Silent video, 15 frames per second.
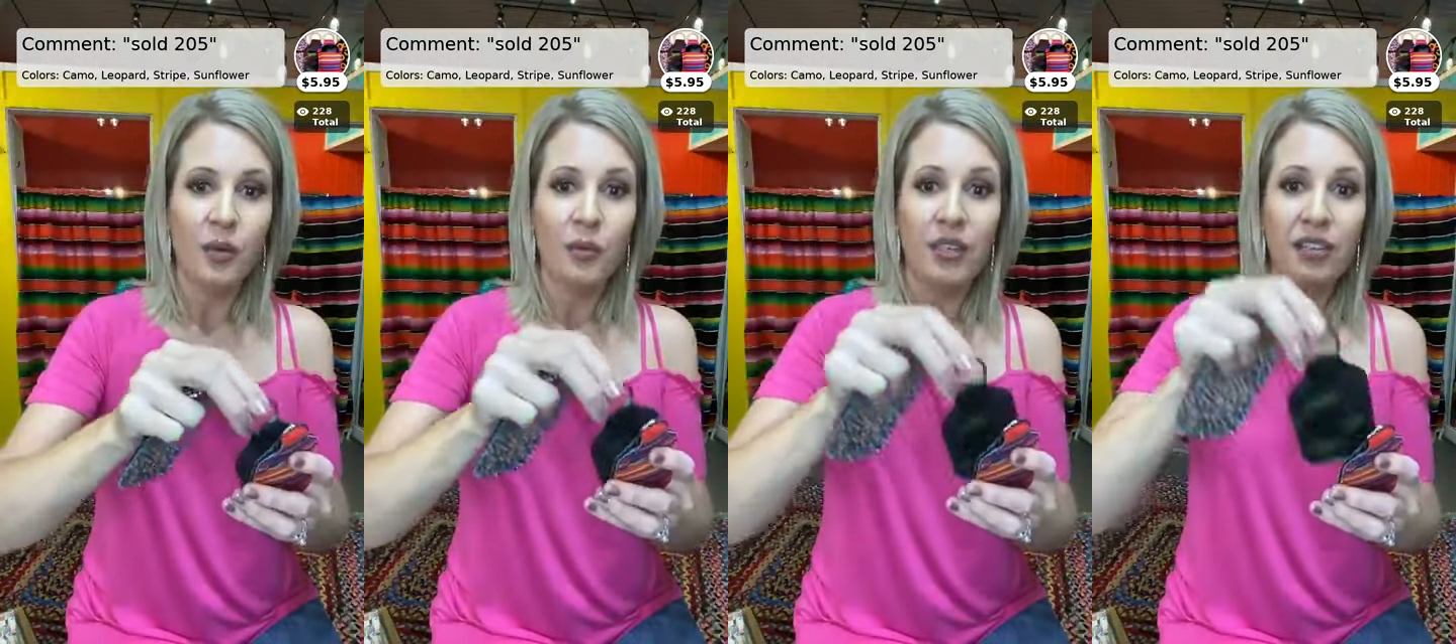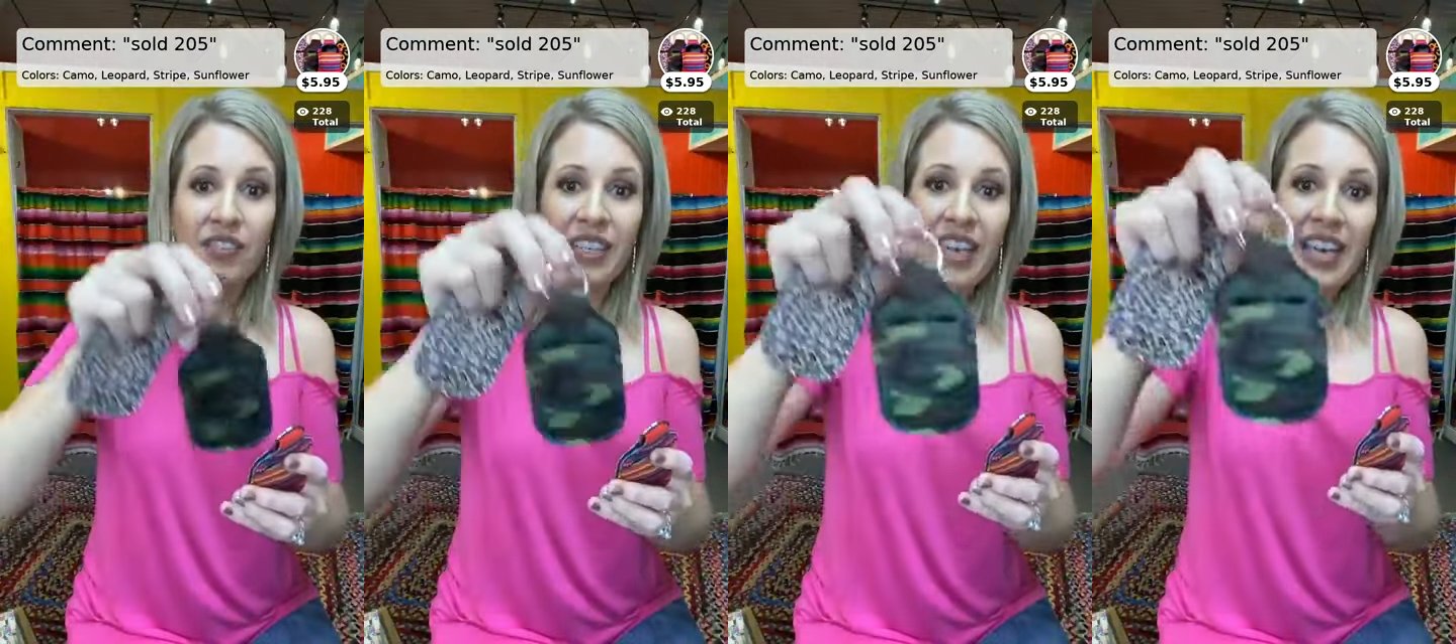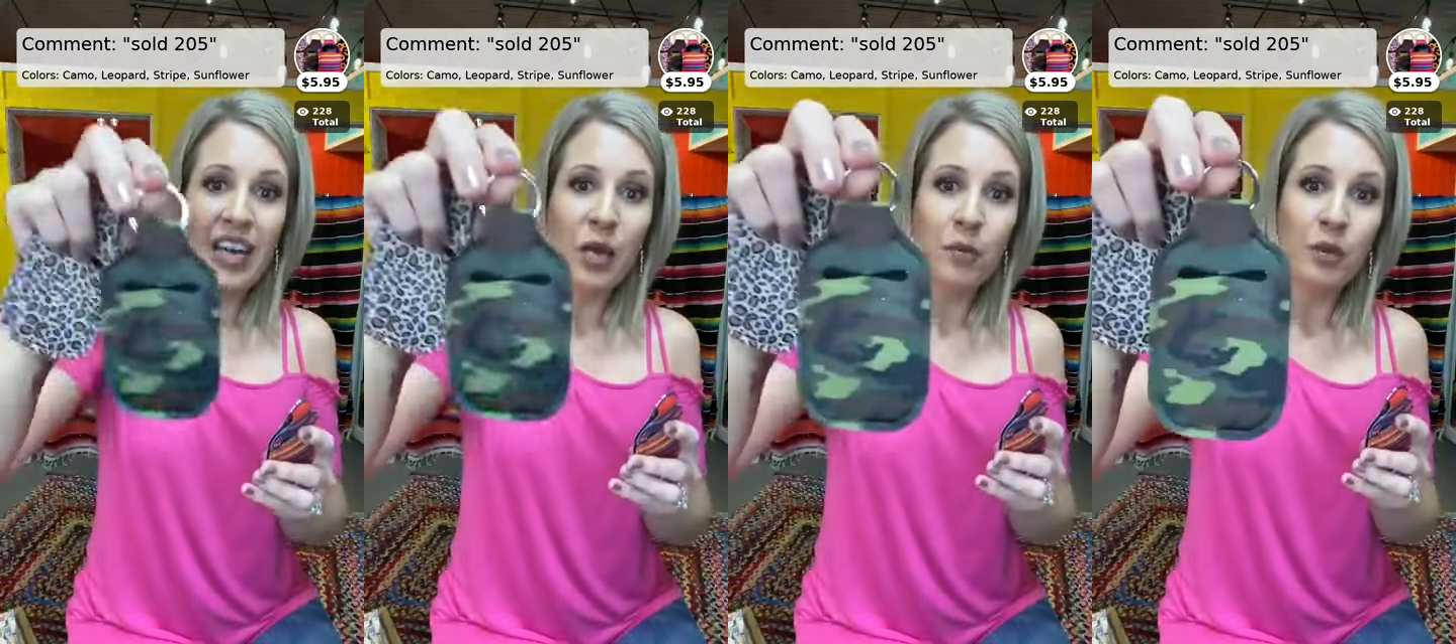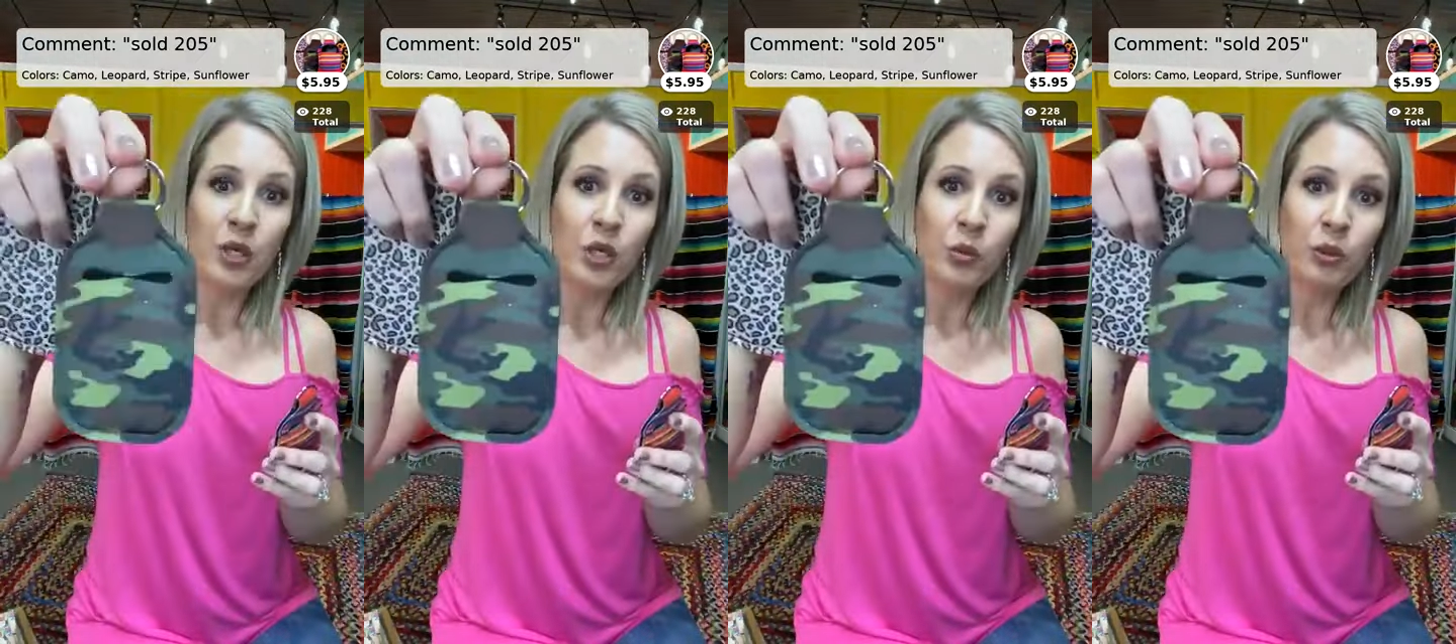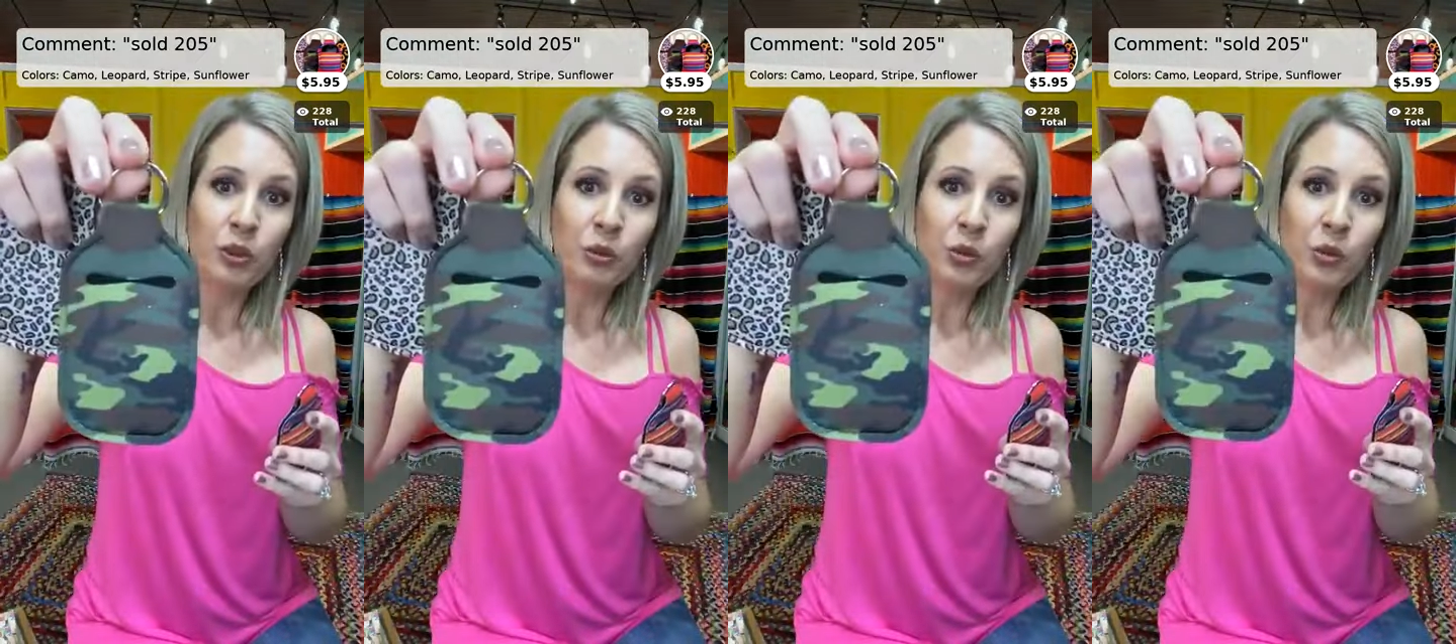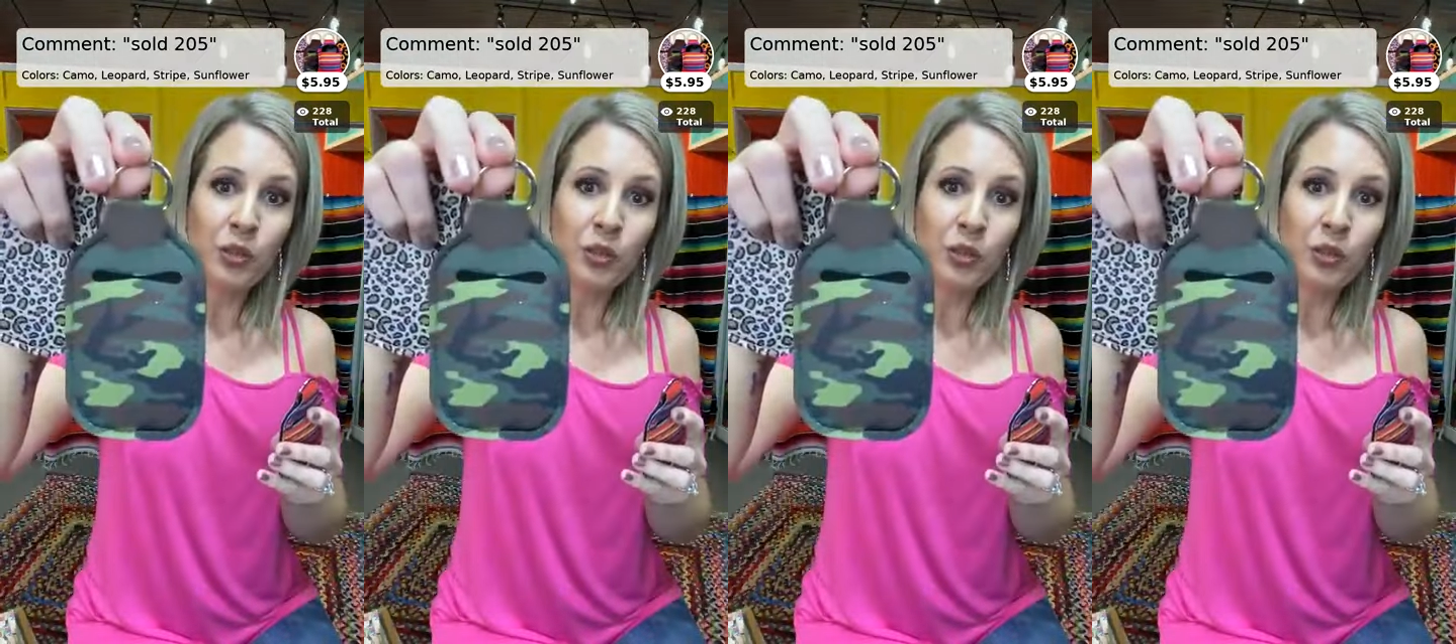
we have camo, which